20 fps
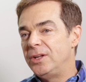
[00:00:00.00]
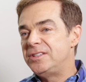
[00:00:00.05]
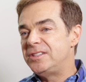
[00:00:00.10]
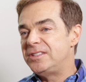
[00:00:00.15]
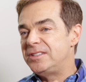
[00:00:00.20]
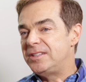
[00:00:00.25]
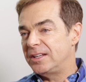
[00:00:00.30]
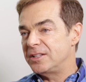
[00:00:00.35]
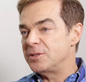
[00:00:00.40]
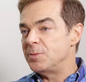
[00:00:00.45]
a
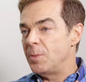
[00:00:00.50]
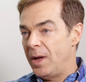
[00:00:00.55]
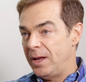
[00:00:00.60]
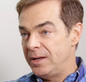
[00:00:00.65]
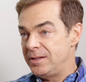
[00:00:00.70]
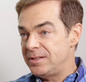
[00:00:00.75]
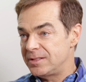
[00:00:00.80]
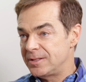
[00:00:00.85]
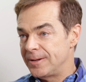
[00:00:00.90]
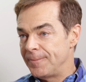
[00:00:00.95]
good 6
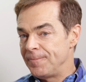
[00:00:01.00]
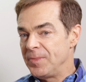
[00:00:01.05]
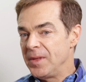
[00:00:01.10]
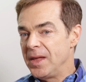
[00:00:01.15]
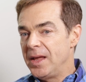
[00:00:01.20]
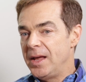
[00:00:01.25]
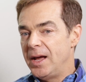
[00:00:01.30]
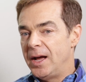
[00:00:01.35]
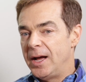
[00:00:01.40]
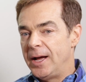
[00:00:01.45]
months,
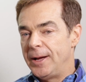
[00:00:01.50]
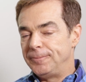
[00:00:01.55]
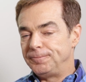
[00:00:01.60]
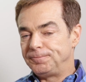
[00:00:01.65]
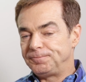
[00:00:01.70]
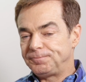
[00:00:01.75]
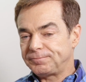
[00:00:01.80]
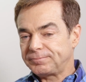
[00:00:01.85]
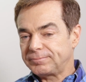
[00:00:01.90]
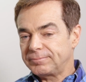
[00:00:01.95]

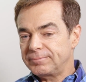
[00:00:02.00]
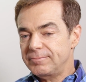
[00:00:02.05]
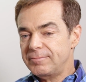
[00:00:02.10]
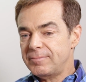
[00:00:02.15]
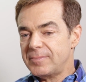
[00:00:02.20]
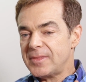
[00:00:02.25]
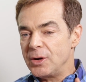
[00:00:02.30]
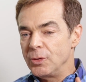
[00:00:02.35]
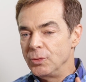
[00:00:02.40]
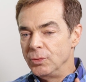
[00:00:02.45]

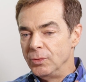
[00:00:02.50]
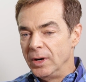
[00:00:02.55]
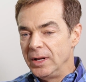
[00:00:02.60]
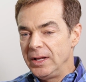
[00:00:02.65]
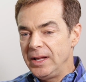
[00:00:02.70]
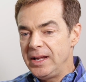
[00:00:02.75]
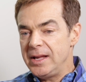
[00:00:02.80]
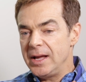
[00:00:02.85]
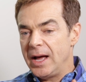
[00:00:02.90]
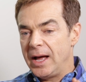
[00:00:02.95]

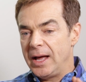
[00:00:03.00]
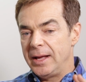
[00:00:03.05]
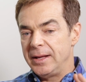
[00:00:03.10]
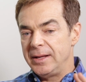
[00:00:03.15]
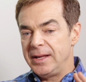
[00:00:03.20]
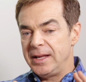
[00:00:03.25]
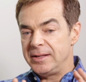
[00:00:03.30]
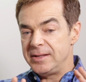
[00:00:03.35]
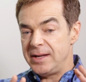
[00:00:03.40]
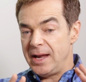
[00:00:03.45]
really
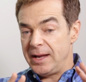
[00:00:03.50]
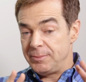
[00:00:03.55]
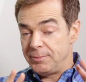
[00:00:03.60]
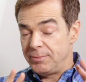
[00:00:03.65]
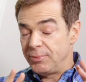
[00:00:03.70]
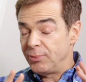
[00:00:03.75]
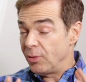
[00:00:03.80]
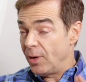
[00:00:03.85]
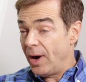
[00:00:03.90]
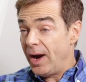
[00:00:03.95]
in